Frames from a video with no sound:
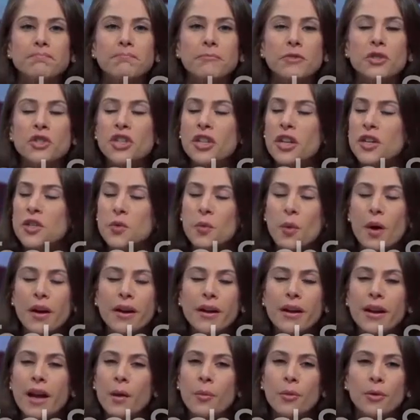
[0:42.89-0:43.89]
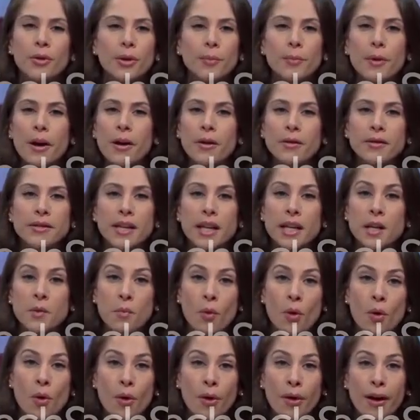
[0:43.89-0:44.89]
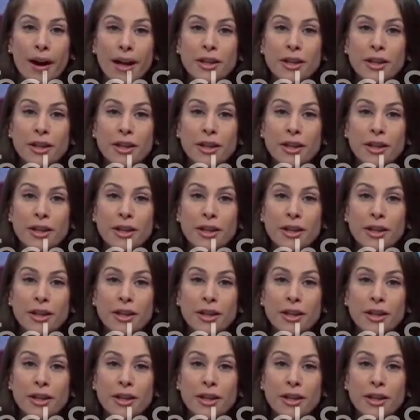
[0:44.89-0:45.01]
she doesn't want to enable her parents anymore,